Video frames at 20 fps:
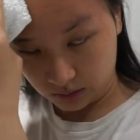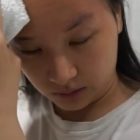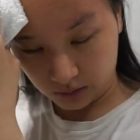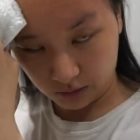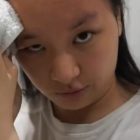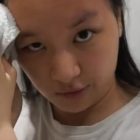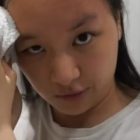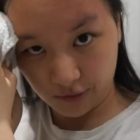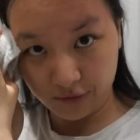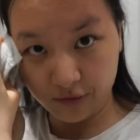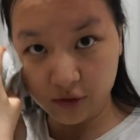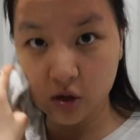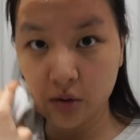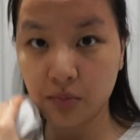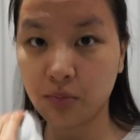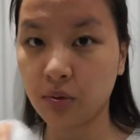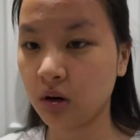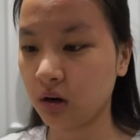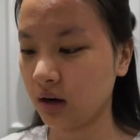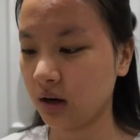
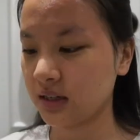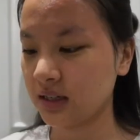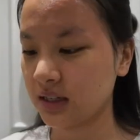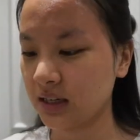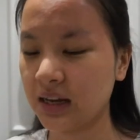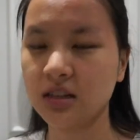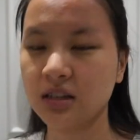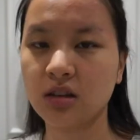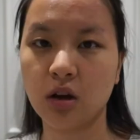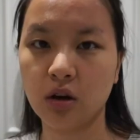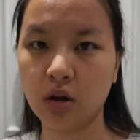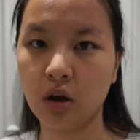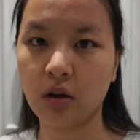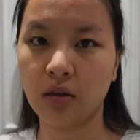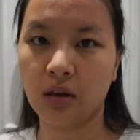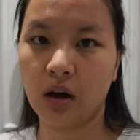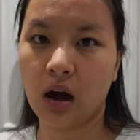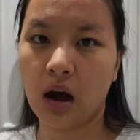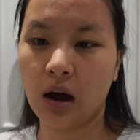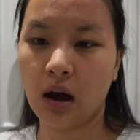review products unless I know
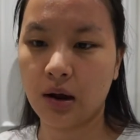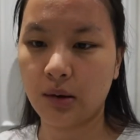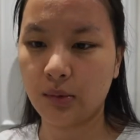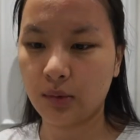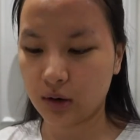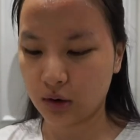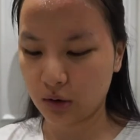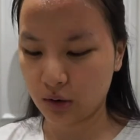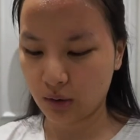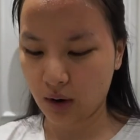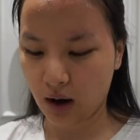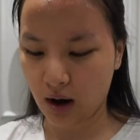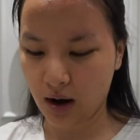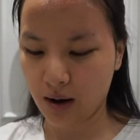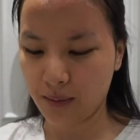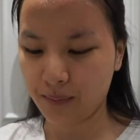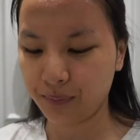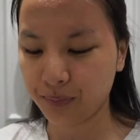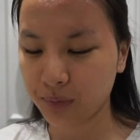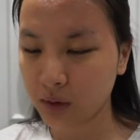that I will
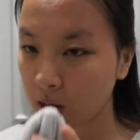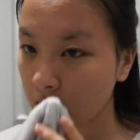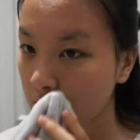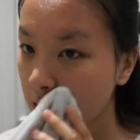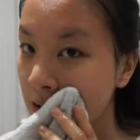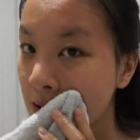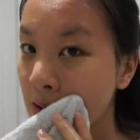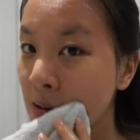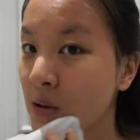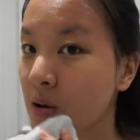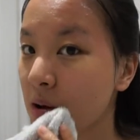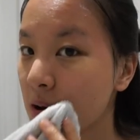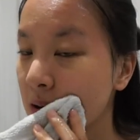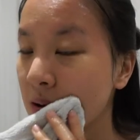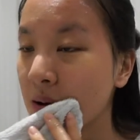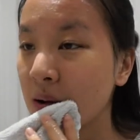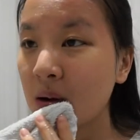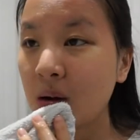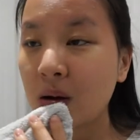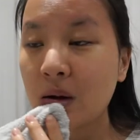
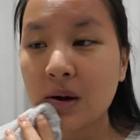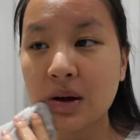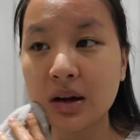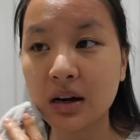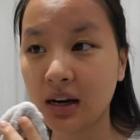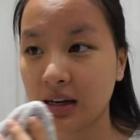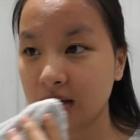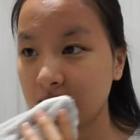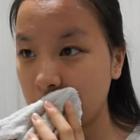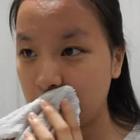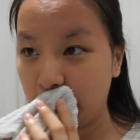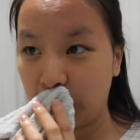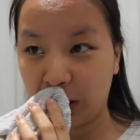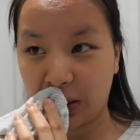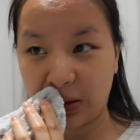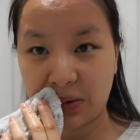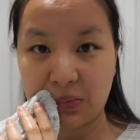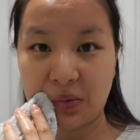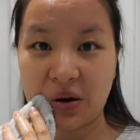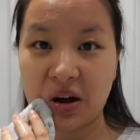unless I know
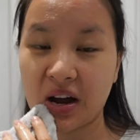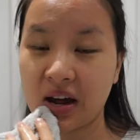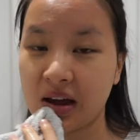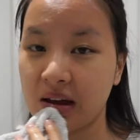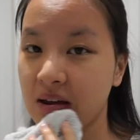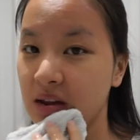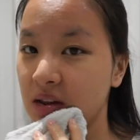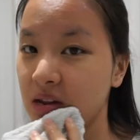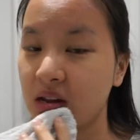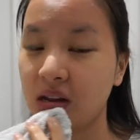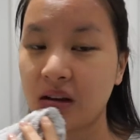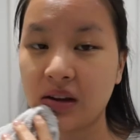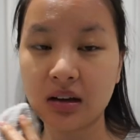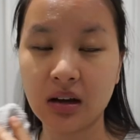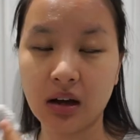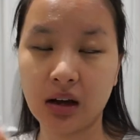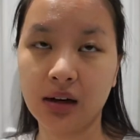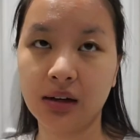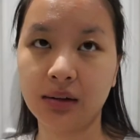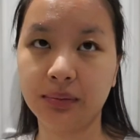that my
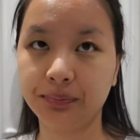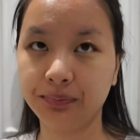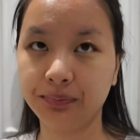so